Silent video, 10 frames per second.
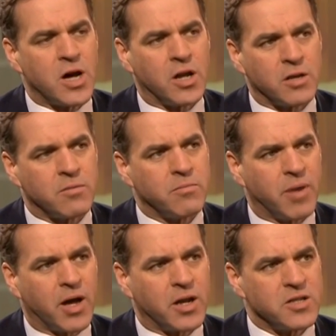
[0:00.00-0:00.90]
done
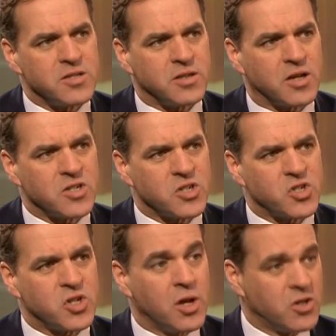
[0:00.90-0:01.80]
by 1990.
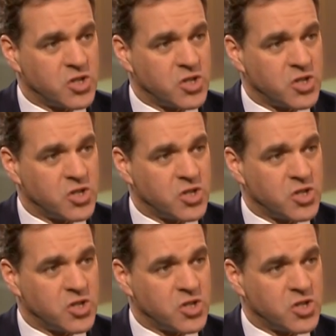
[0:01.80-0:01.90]
She,